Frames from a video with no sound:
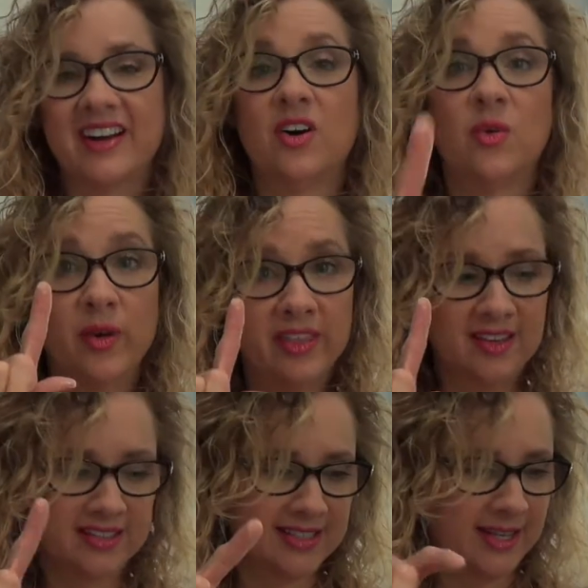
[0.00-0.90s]
With
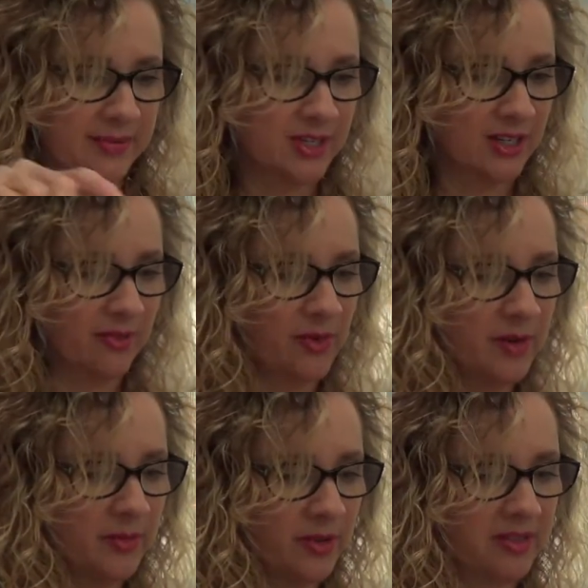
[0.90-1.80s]
the exception of
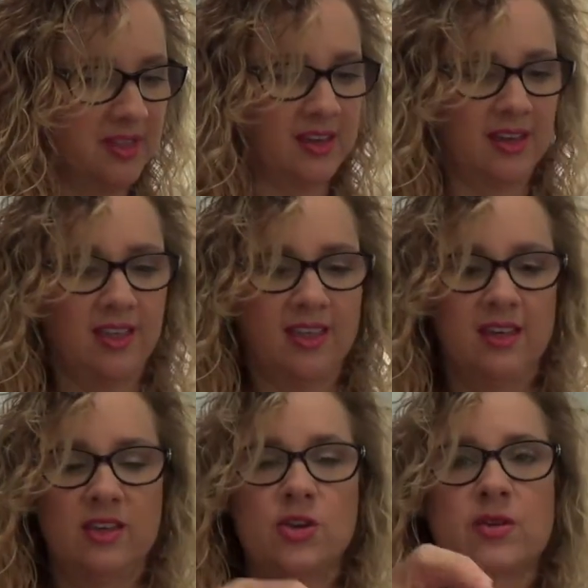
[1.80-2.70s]
one more thing.
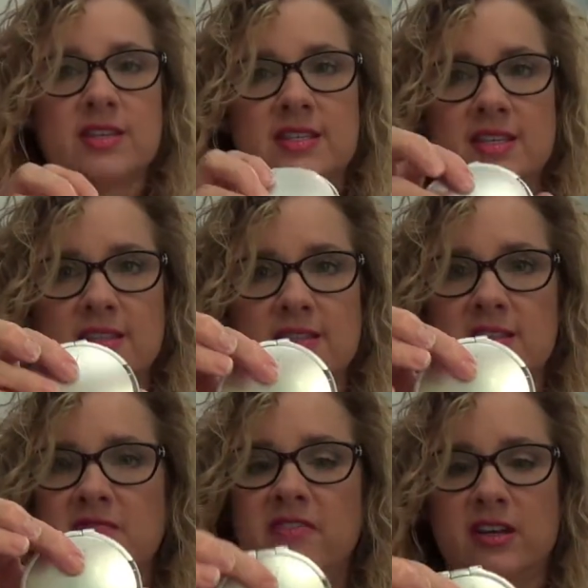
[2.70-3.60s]
You can see this
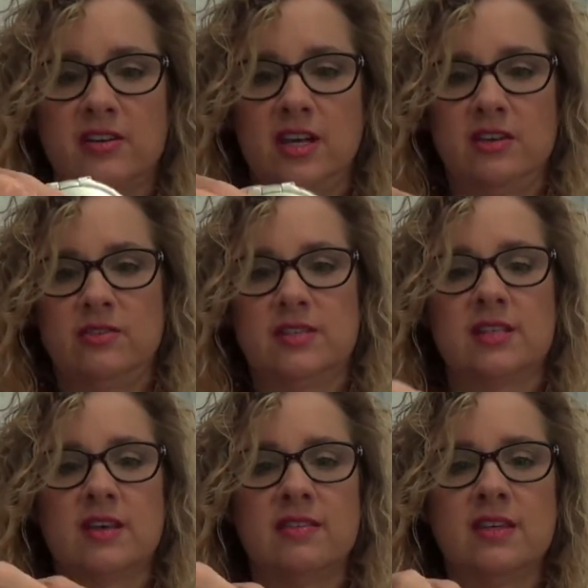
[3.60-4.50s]
is very
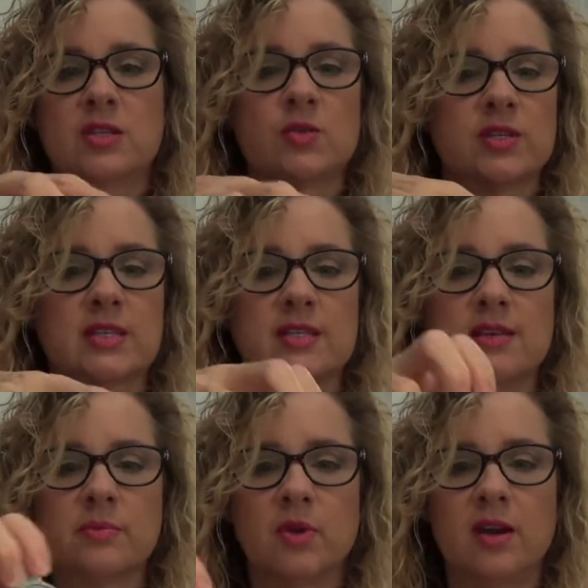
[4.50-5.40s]
used. This was
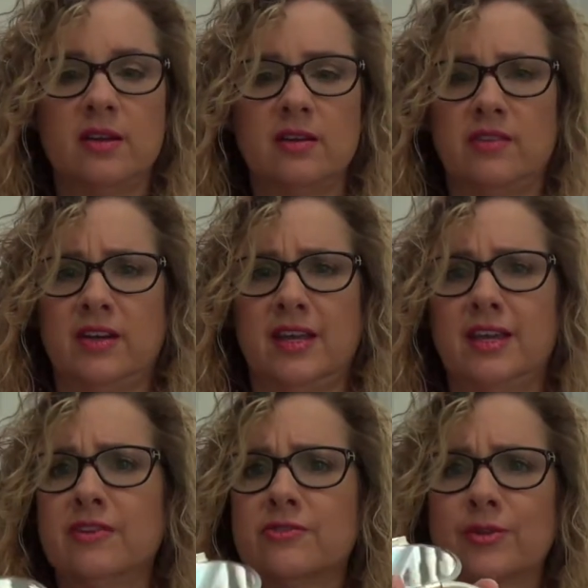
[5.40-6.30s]
some kind of a
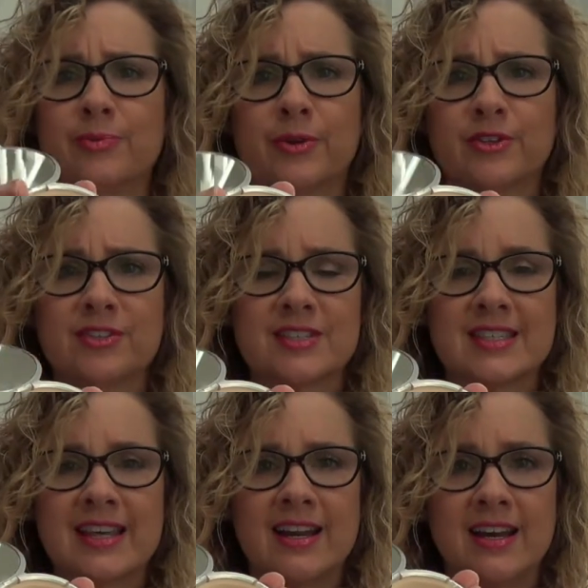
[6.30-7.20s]
gift with purchase
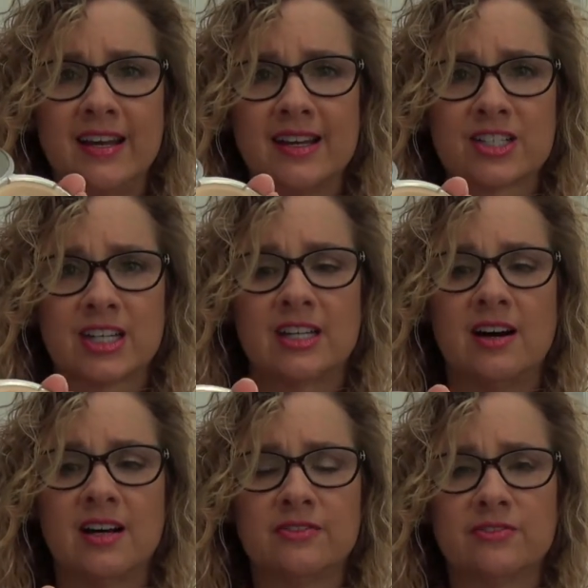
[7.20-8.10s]
that I actually
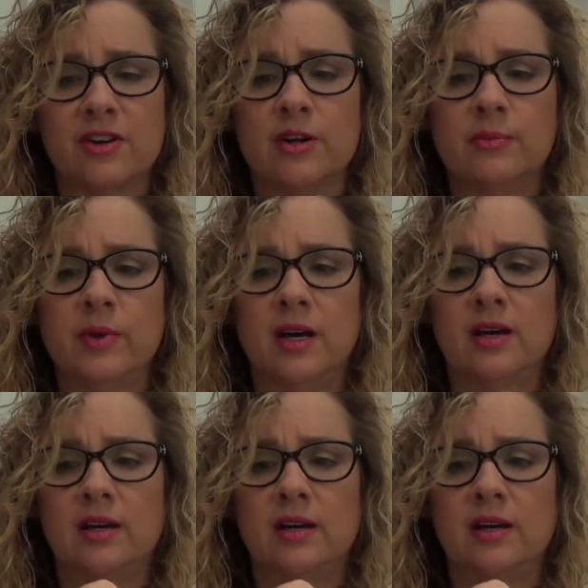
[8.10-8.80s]
got from